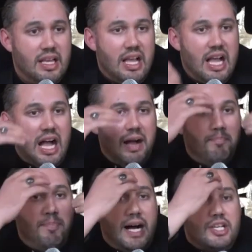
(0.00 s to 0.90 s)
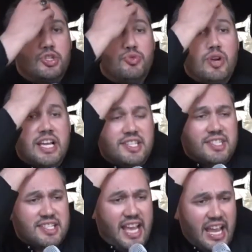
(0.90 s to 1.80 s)
Abbas raised his
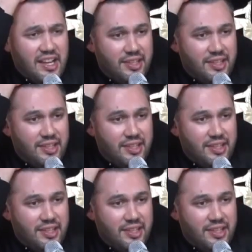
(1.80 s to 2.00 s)
head